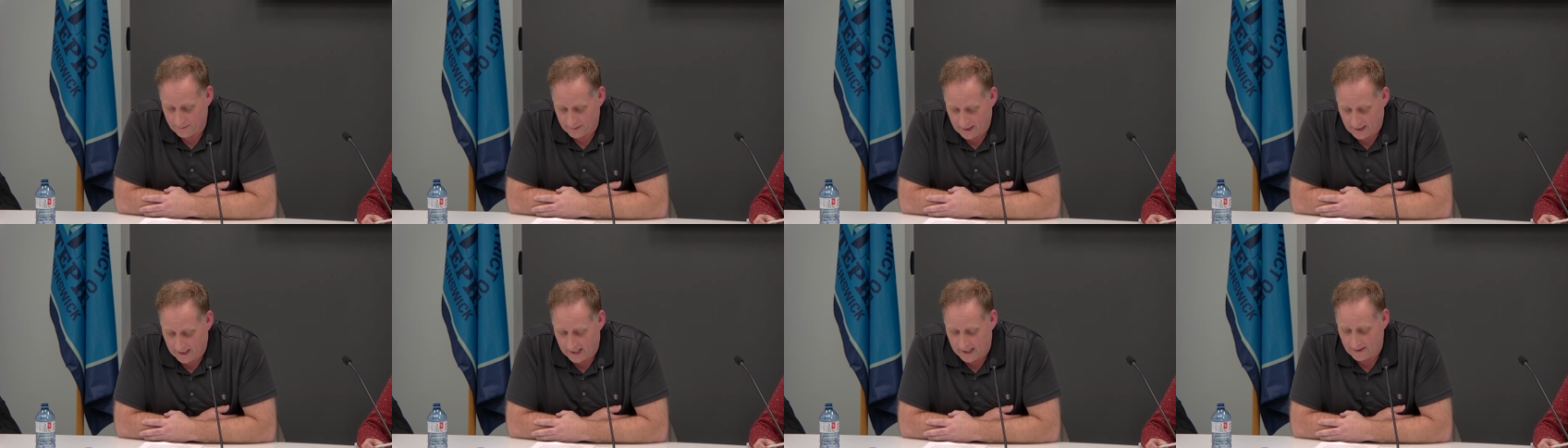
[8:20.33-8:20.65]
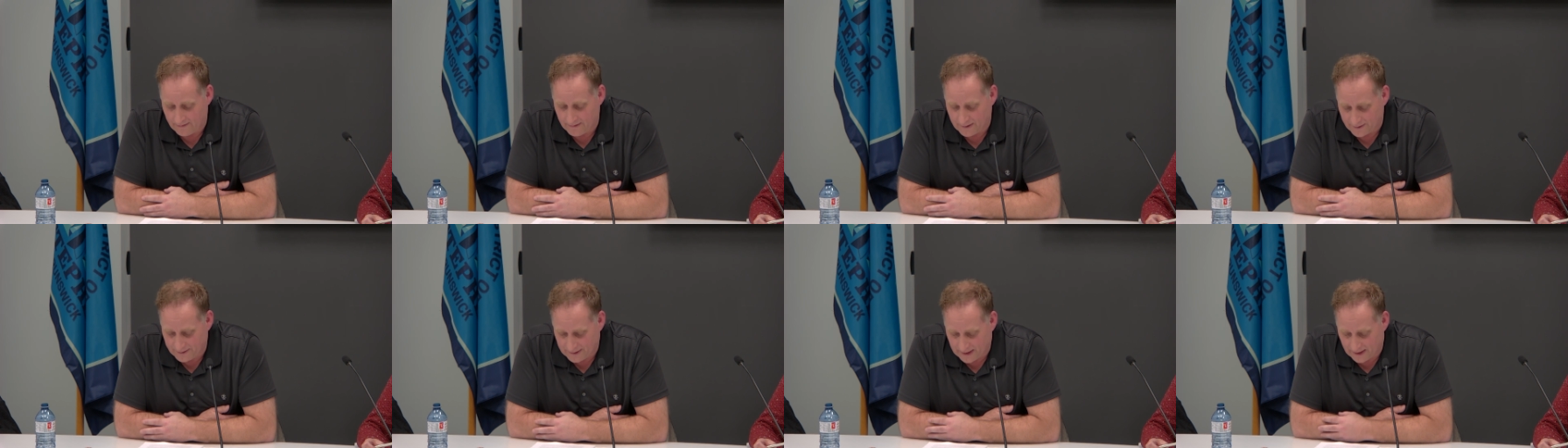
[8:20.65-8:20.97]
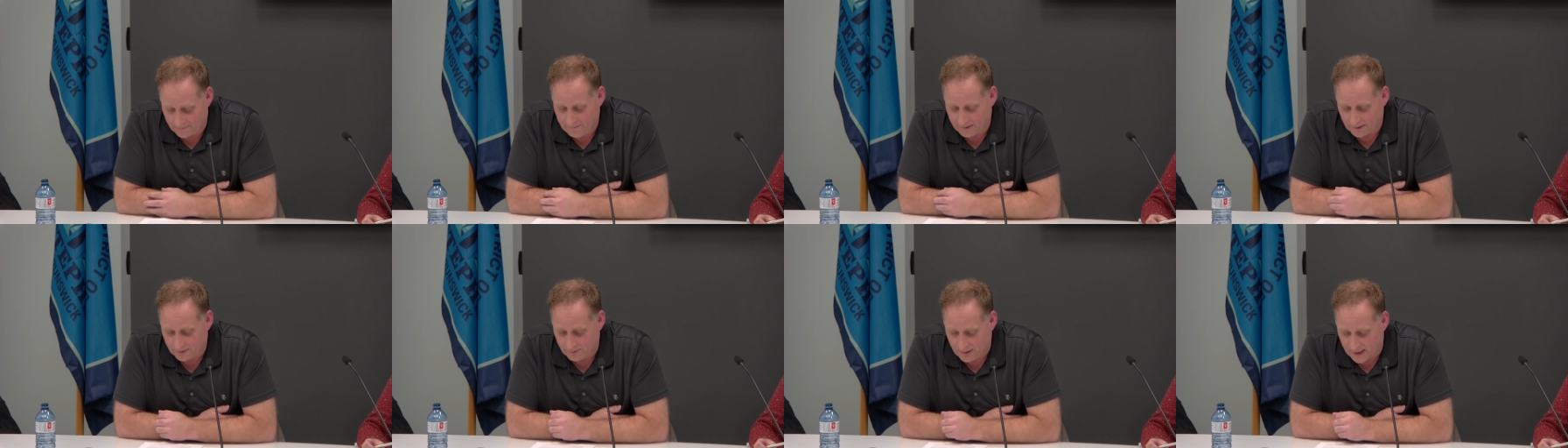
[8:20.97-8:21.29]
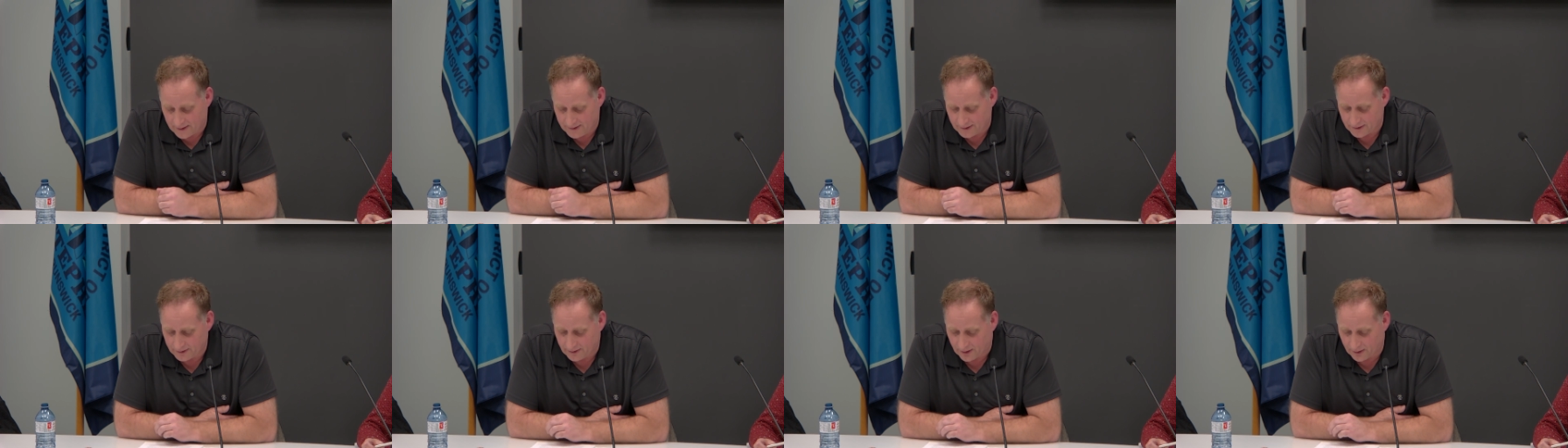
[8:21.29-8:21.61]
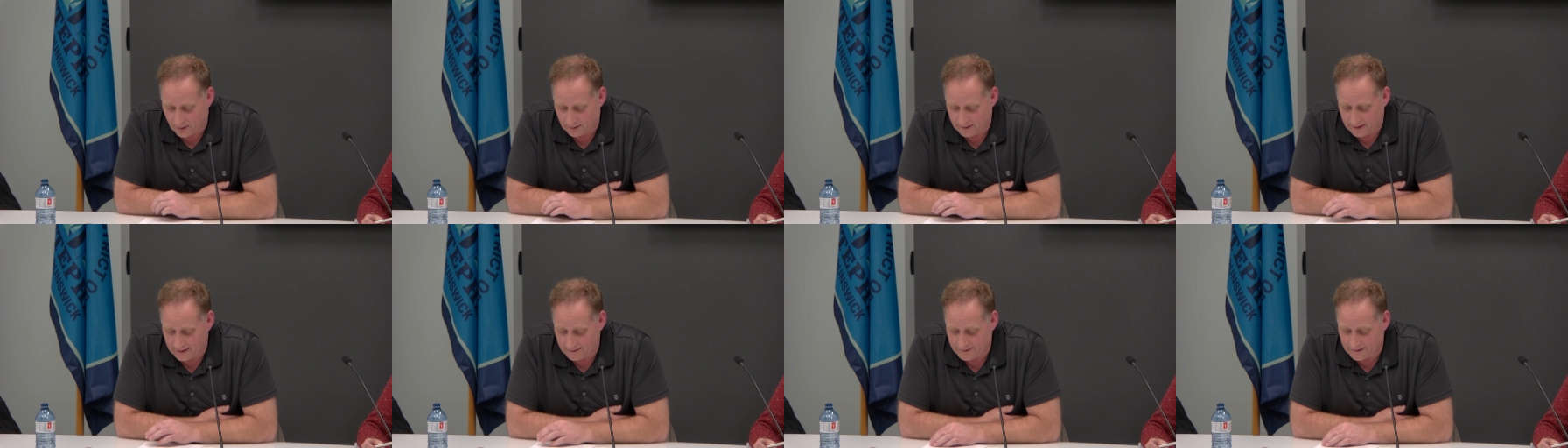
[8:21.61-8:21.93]
and the safety crisis
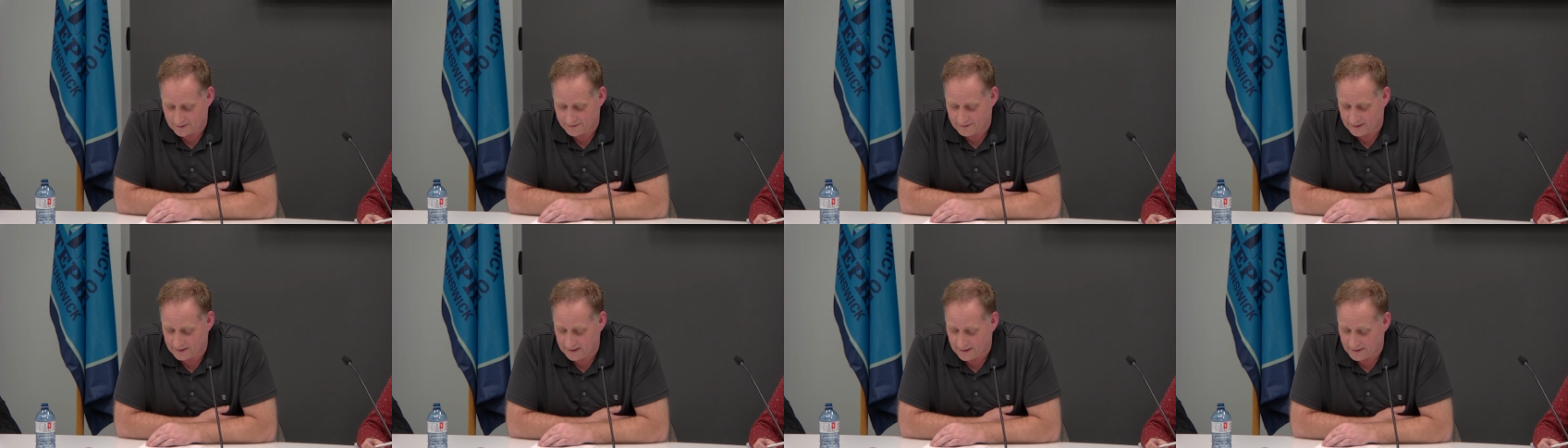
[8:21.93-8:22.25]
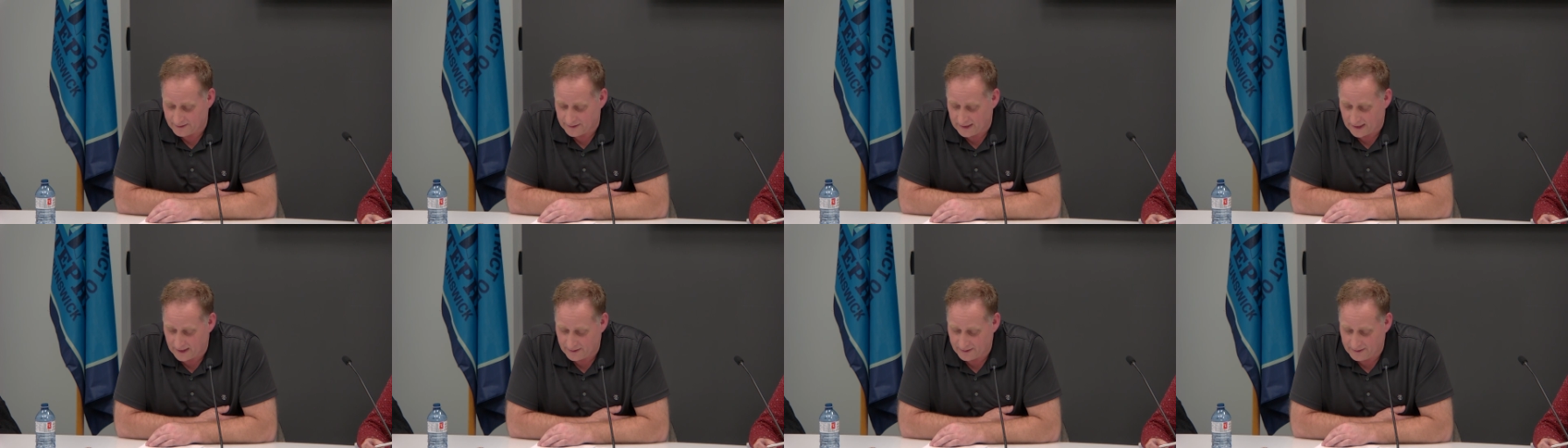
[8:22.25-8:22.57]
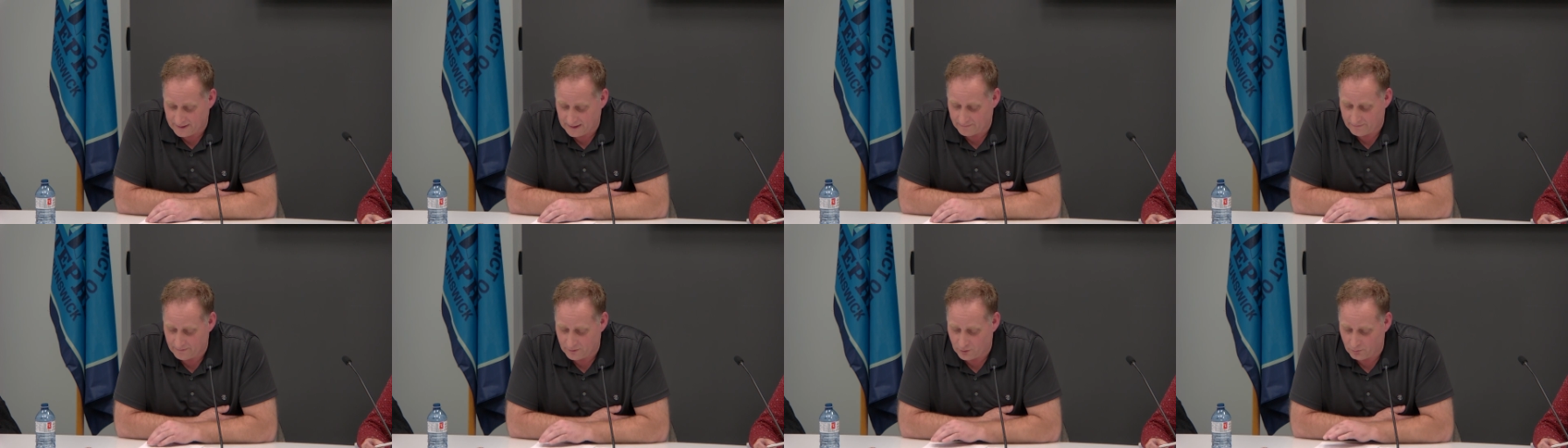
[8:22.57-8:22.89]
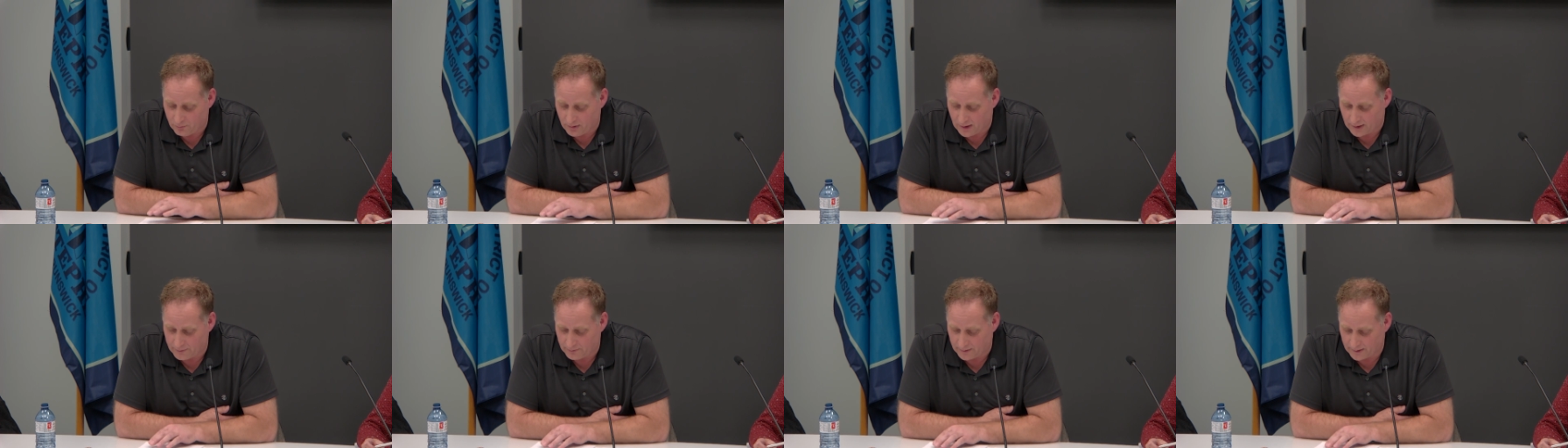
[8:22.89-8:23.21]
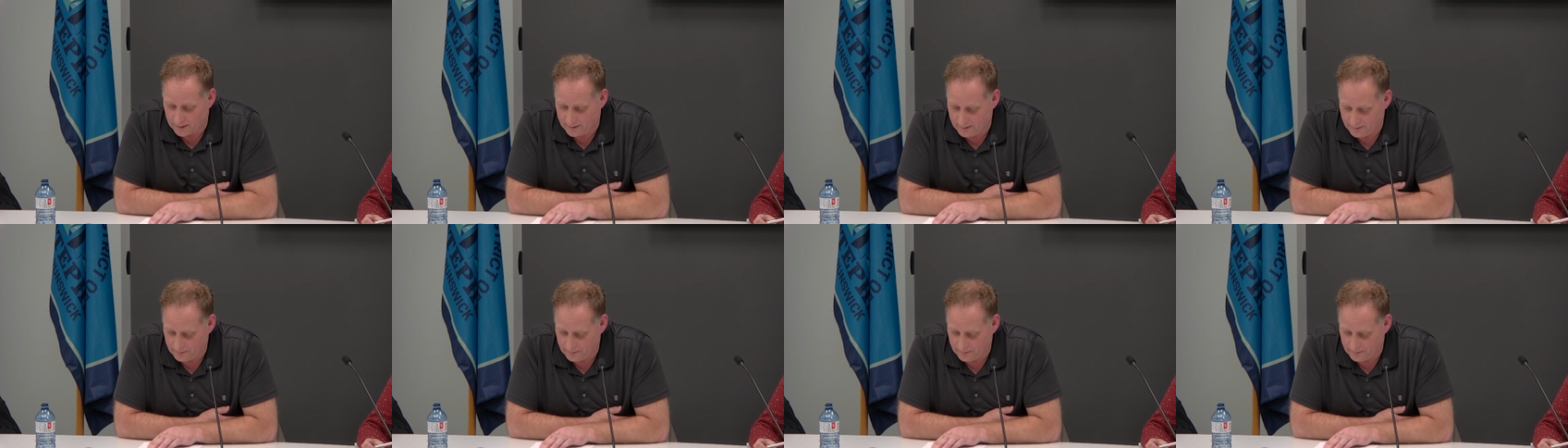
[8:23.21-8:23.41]
currently existing in St. Stephen, New Brunswick.